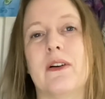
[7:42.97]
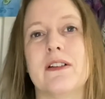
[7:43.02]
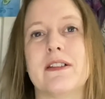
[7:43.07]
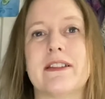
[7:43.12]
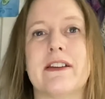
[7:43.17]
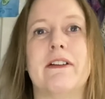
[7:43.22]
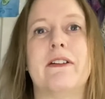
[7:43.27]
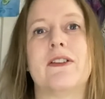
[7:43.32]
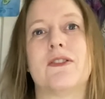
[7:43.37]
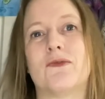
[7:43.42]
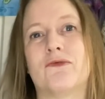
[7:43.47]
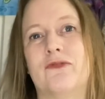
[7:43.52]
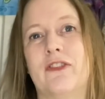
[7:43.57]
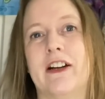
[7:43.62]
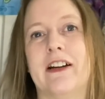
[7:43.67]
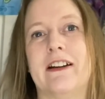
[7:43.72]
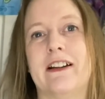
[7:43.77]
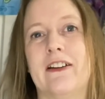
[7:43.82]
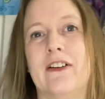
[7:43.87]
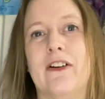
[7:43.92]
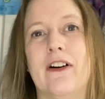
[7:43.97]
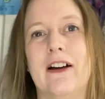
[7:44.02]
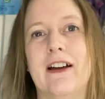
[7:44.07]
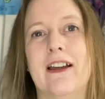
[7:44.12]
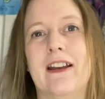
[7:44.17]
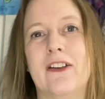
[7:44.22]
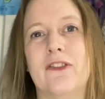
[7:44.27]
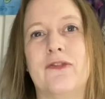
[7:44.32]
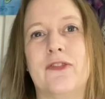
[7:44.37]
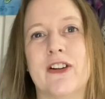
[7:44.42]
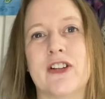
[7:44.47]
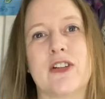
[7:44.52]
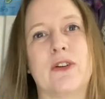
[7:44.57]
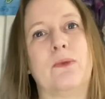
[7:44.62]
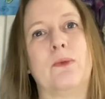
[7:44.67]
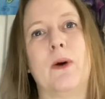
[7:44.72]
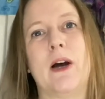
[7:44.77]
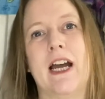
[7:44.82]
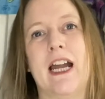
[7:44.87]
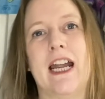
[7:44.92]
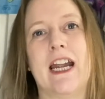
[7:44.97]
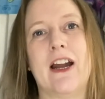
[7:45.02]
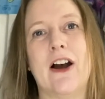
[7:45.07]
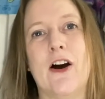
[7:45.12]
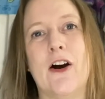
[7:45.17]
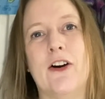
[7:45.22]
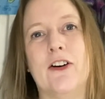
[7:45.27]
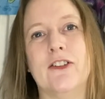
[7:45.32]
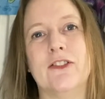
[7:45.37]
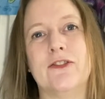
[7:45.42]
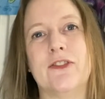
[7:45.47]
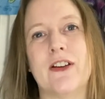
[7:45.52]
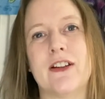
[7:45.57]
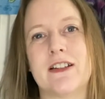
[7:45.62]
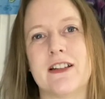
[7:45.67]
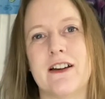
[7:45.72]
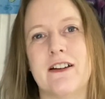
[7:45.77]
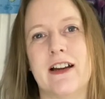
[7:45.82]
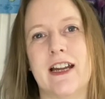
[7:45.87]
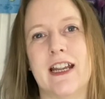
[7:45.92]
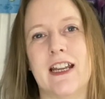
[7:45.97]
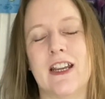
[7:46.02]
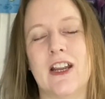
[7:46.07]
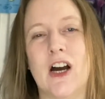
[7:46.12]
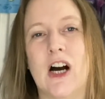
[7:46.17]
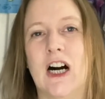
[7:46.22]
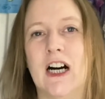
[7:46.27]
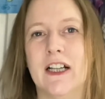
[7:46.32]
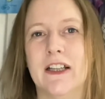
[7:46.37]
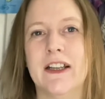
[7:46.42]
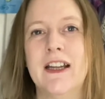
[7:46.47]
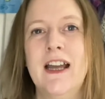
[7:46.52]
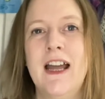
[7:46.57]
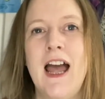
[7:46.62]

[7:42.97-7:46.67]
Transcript: so it's really not an efficient way of dyeing yarn.